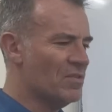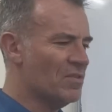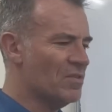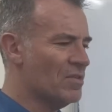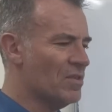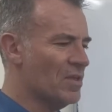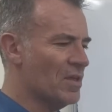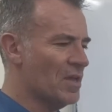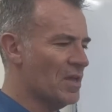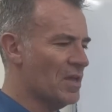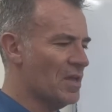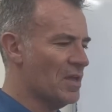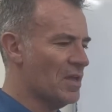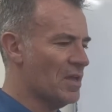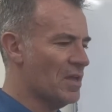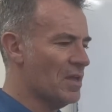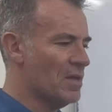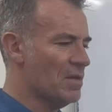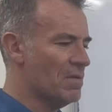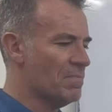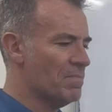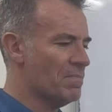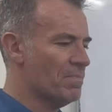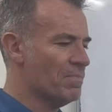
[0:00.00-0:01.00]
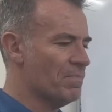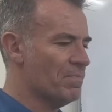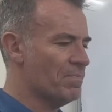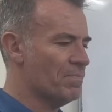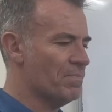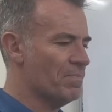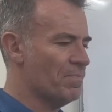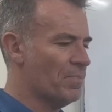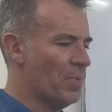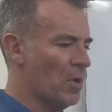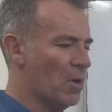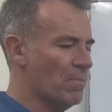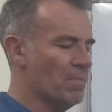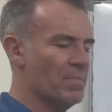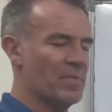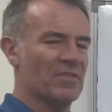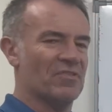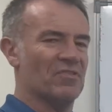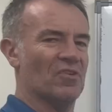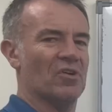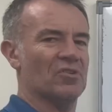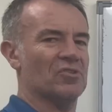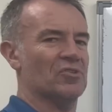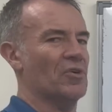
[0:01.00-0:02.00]
the pump is
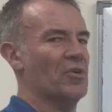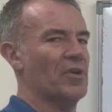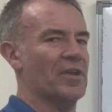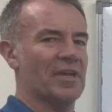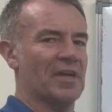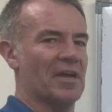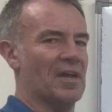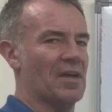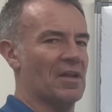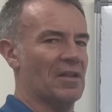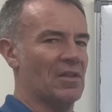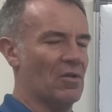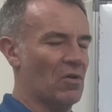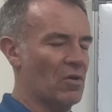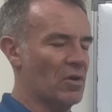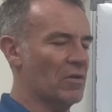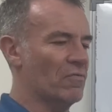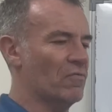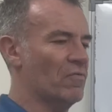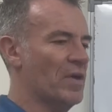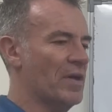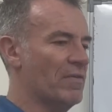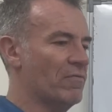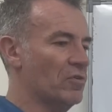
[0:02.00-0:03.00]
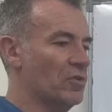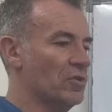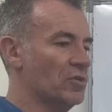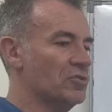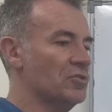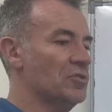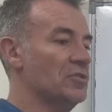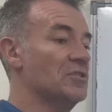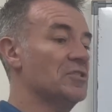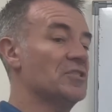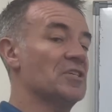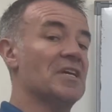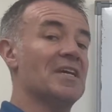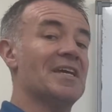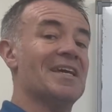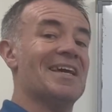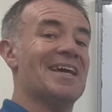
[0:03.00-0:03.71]
not turning at a lot of revolutions,